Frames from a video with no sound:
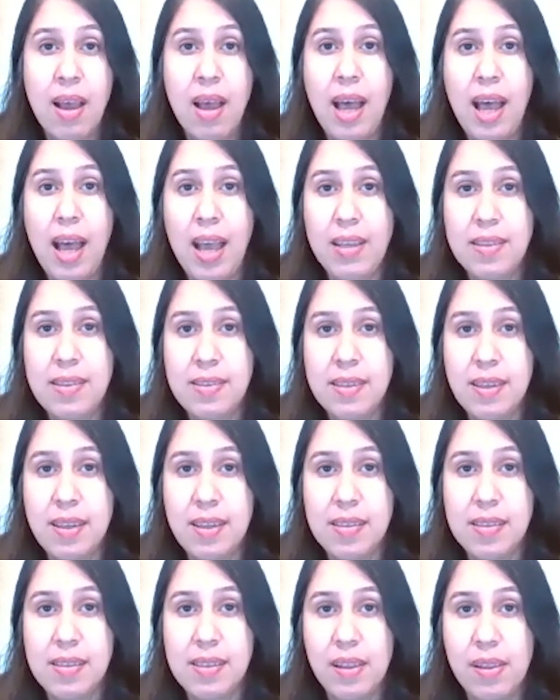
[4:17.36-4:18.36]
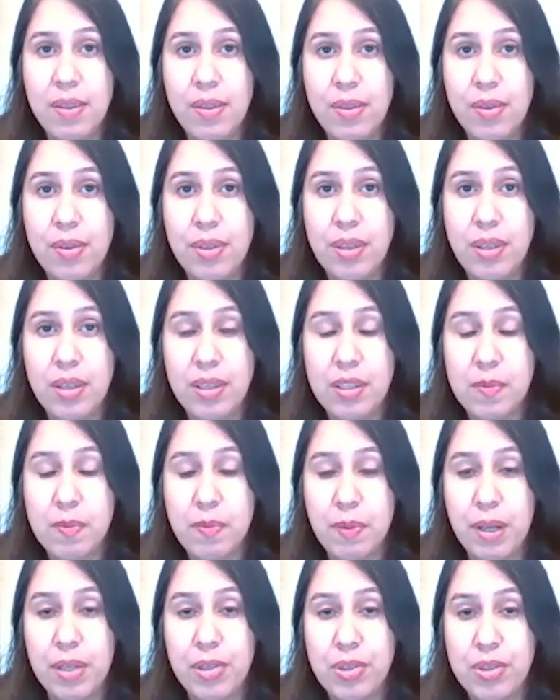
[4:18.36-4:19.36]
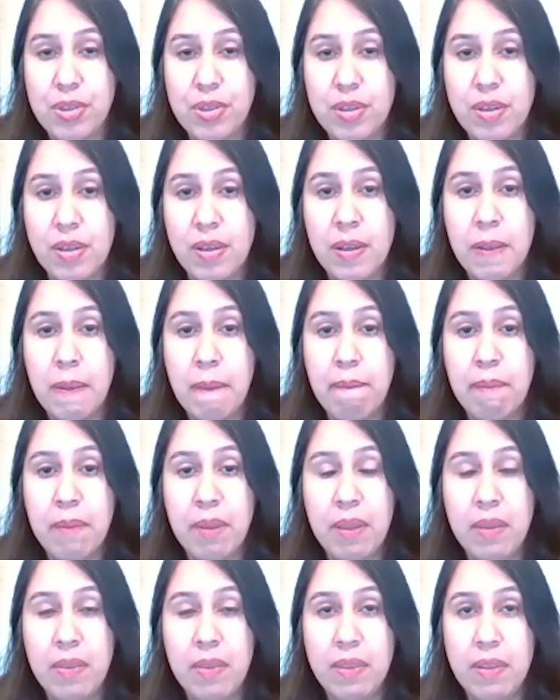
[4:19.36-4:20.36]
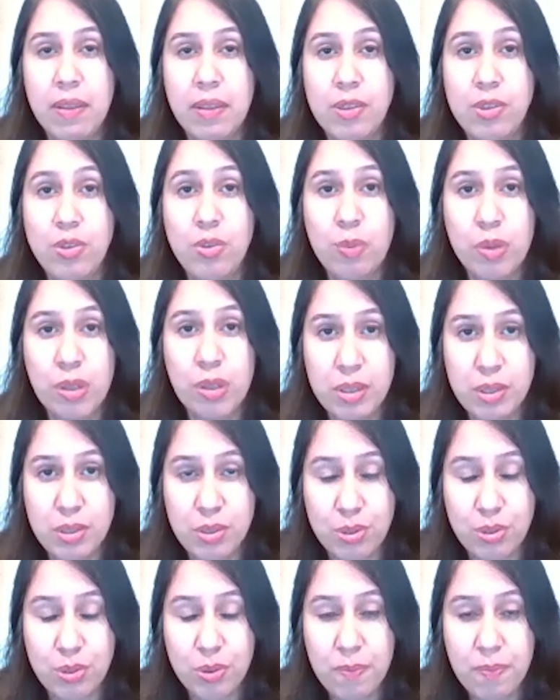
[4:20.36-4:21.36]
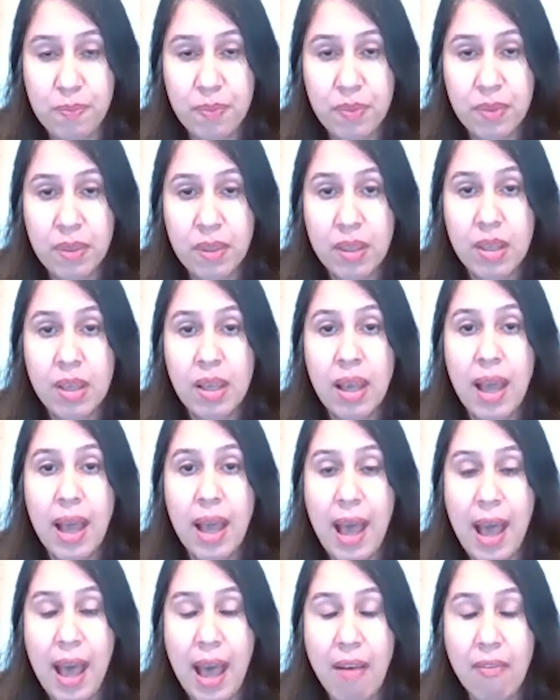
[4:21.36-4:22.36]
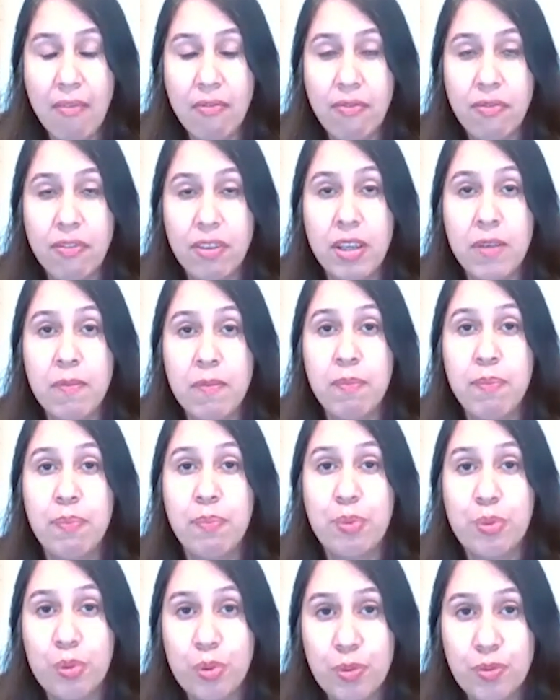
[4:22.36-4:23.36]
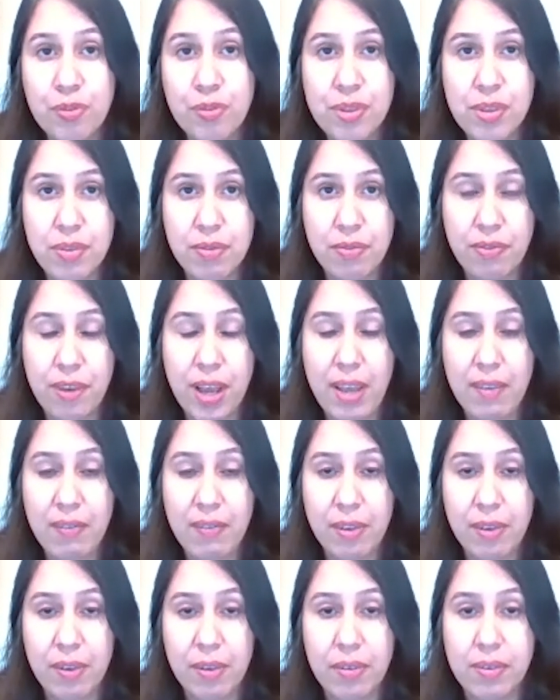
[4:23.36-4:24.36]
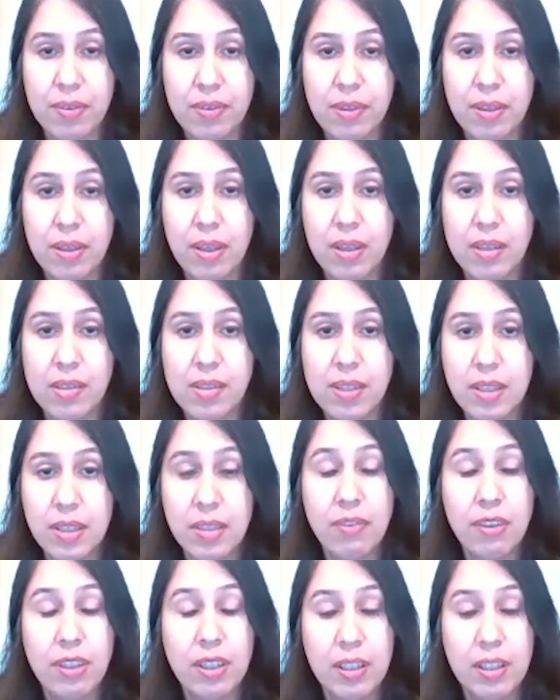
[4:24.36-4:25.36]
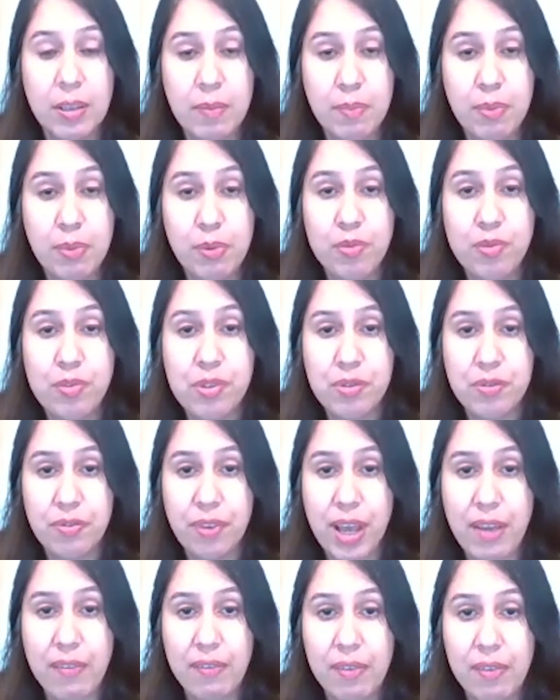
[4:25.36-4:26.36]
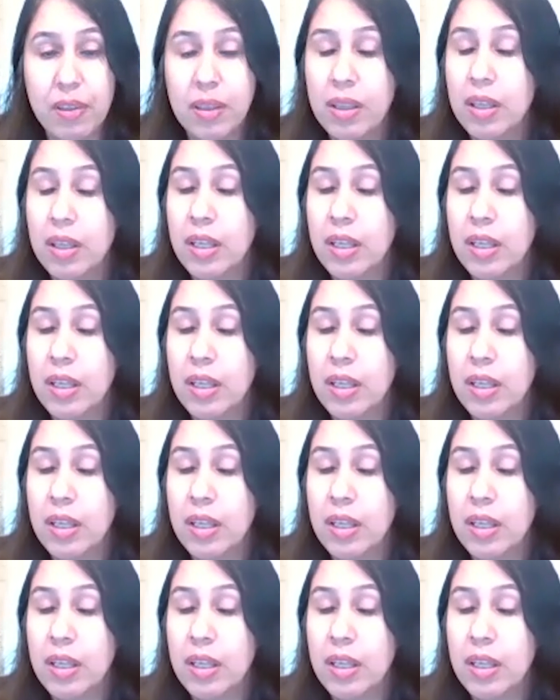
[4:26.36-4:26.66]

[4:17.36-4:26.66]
high CXCL13 expression in the tumor tissue, have improved survivals, a significantly improved survival